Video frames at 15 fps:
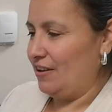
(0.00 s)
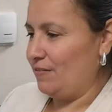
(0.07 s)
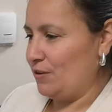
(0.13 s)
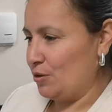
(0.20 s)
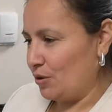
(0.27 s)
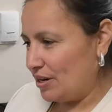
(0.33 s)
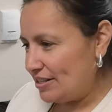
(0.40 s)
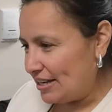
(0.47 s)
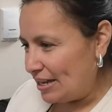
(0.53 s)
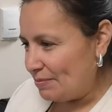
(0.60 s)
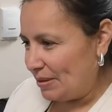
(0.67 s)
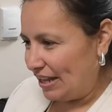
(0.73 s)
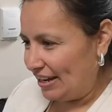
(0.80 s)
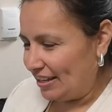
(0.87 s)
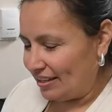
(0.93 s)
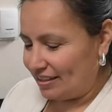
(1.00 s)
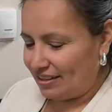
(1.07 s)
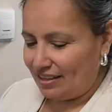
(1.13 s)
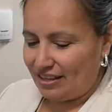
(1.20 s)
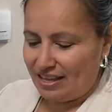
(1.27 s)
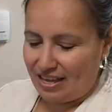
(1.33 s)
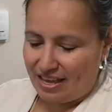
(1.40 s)
If you are diabetic,
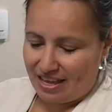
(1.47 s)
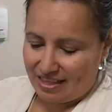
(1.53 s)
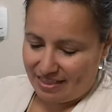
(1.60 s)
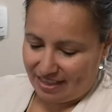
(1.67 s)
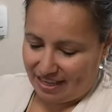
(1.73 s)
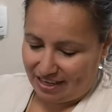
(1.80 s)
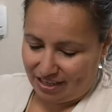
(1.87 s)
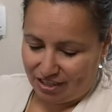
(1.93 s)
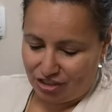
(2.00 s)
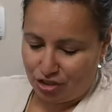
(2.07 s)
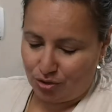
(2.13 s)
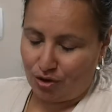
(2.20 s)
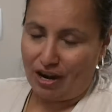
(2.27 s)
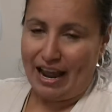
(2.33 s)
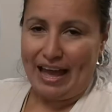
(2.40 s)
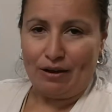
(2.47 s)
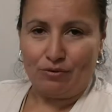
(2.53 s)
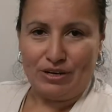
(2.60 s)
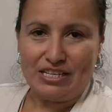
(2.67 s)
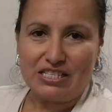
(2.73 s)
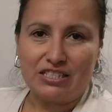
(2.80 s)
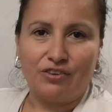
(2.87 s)
then you are
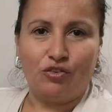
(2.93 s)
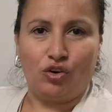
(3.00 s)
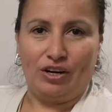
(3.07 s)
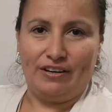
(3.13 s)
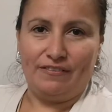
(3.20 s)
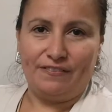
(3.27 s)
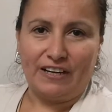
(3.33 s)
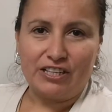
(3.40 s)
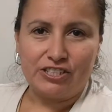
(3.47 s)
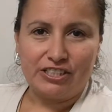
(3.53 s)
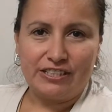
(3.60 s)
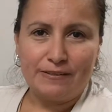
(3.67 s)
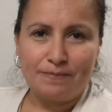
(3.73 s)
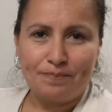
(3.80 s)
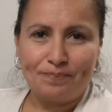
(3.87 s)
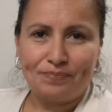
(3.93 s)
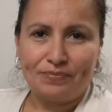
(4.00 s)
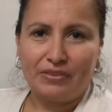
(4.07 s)
at risk for infection,